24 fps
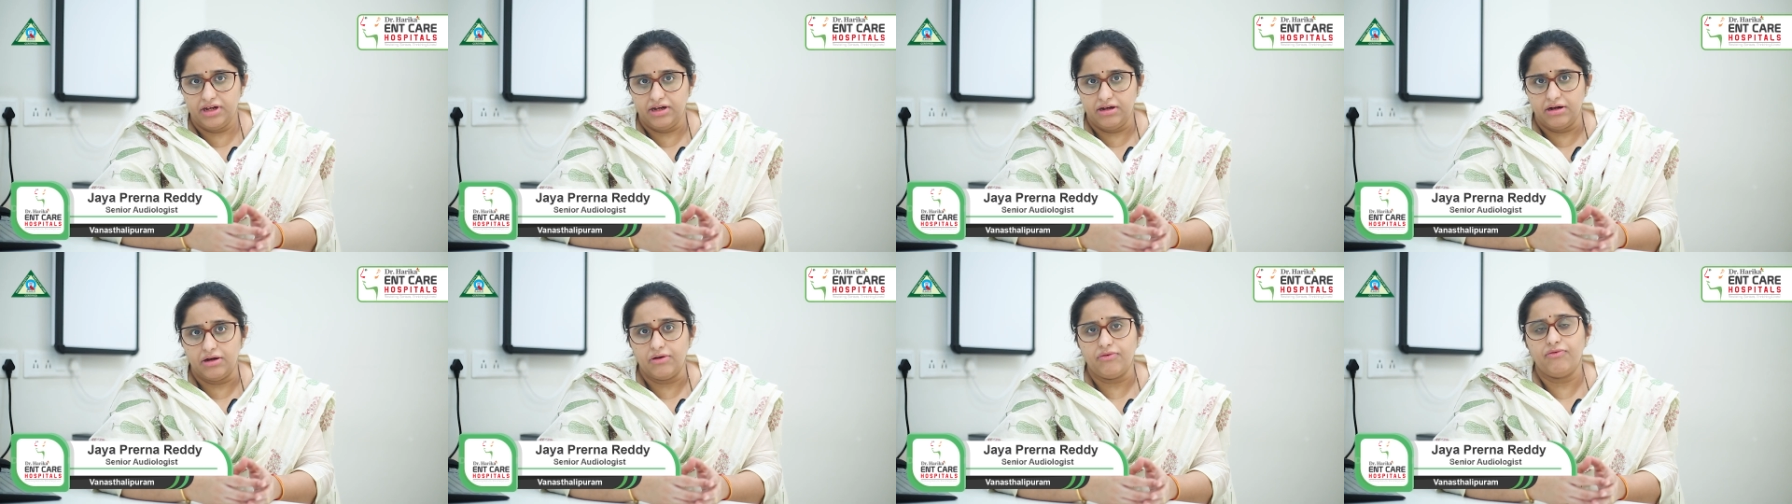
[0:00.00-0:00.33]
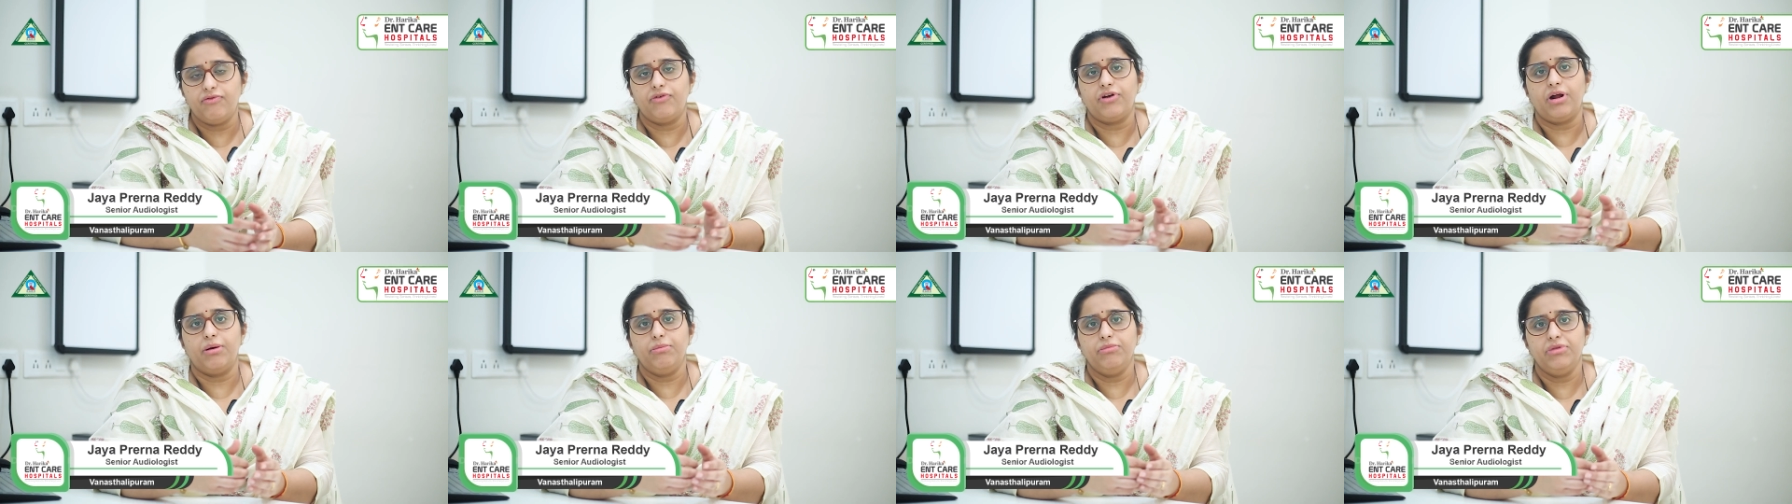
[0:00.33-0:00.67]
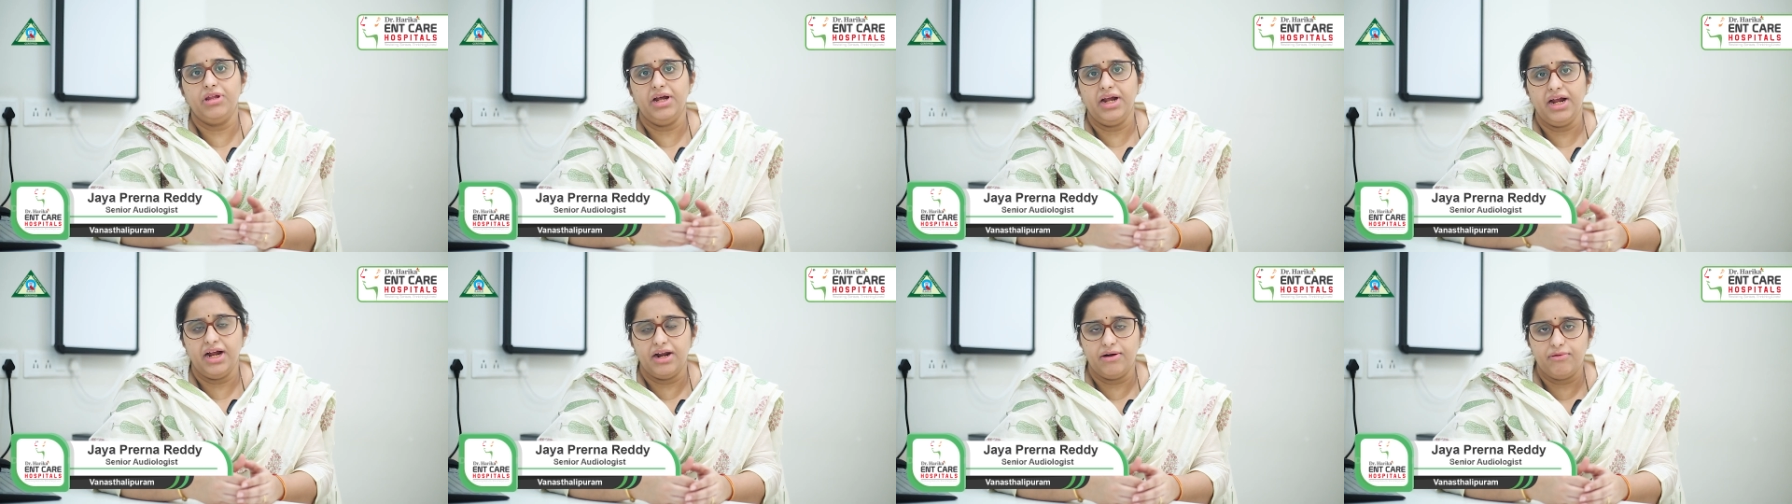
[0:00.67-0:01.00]
the ear, from
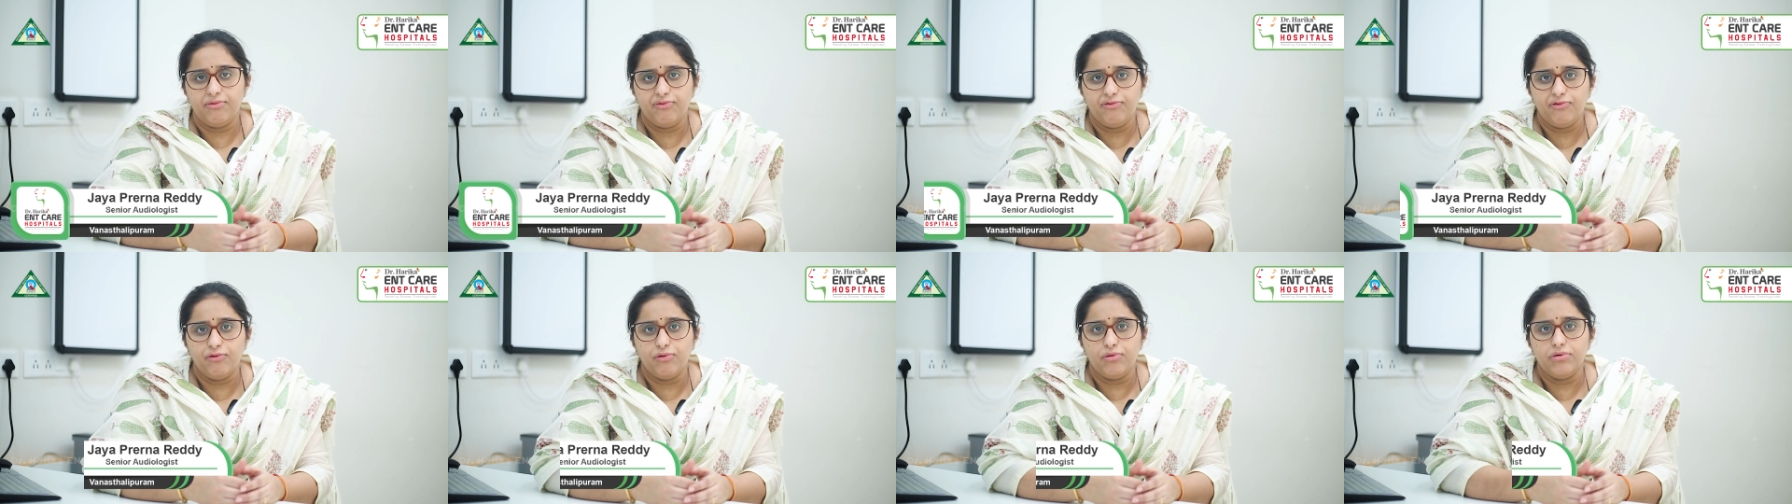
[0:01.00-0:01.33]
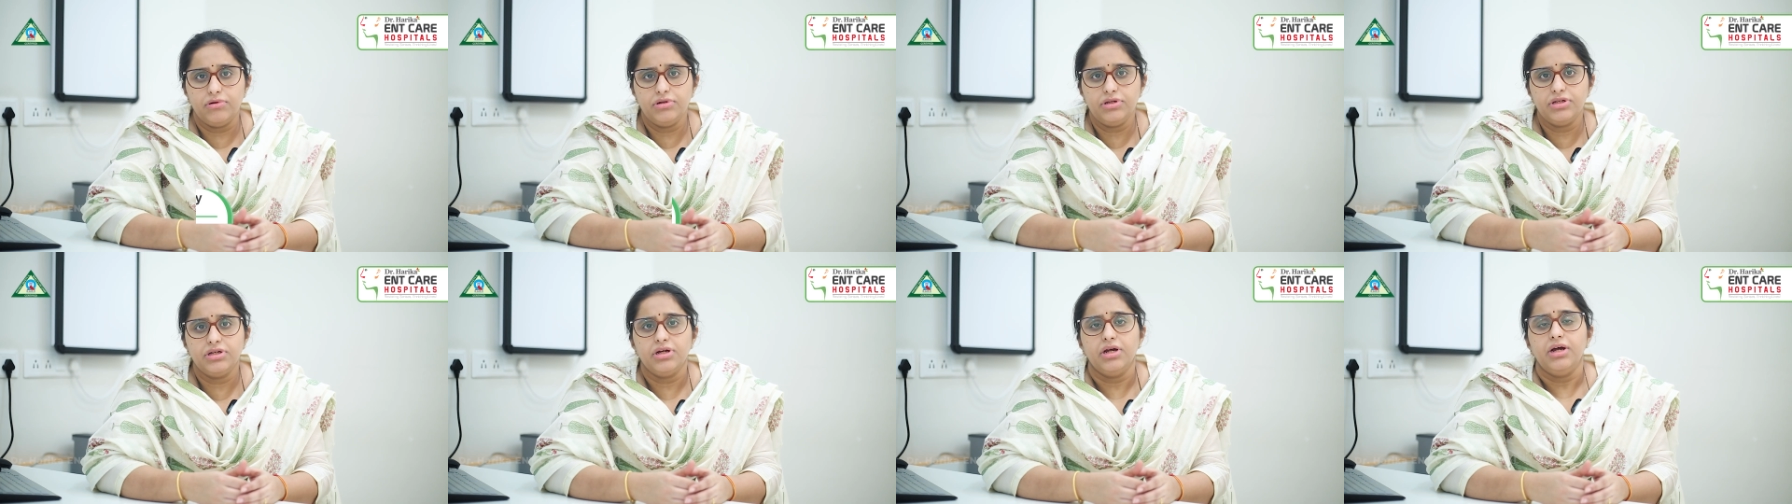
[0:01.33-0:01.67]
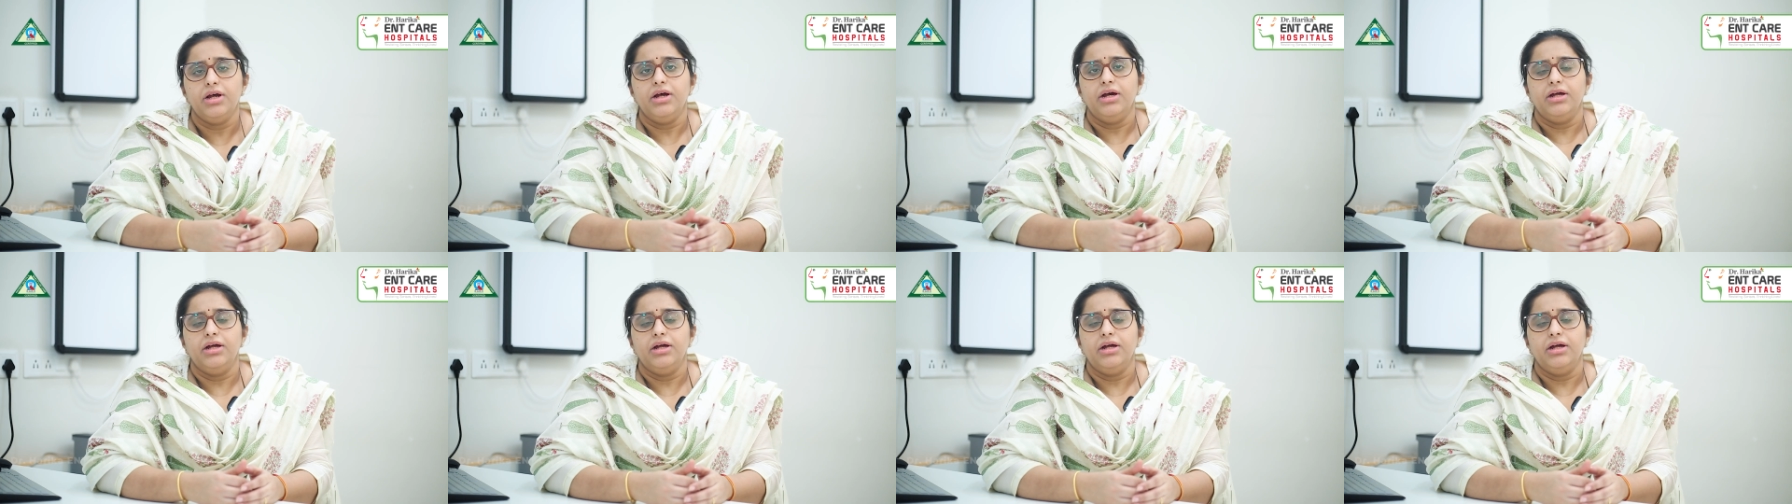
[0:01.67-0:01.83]
the headphones